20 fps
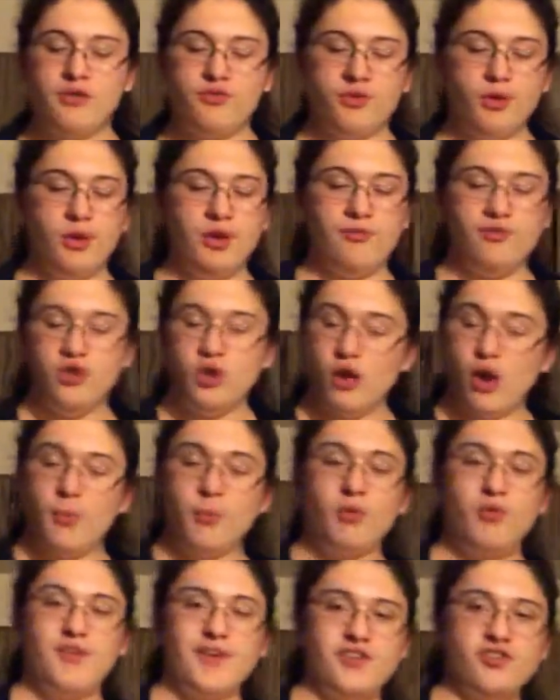So if you're a
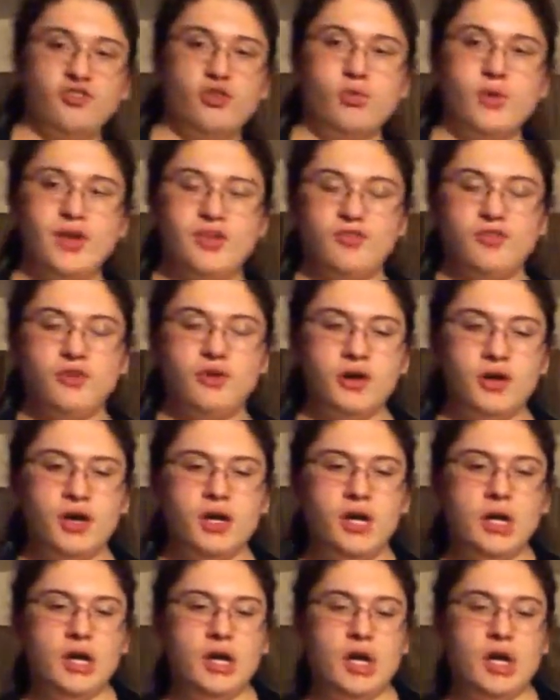professional wrestler,